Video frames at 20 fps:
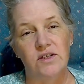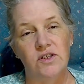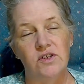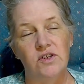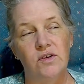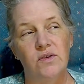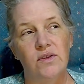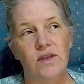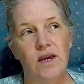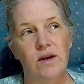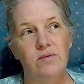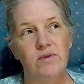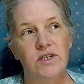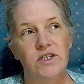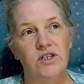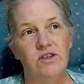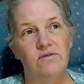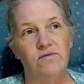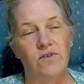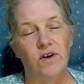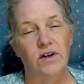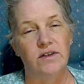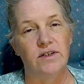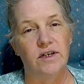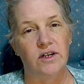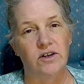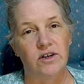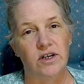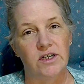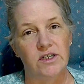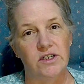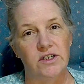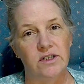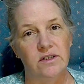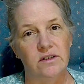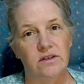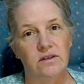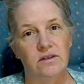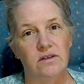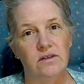So they would do fall
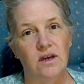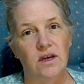decorations.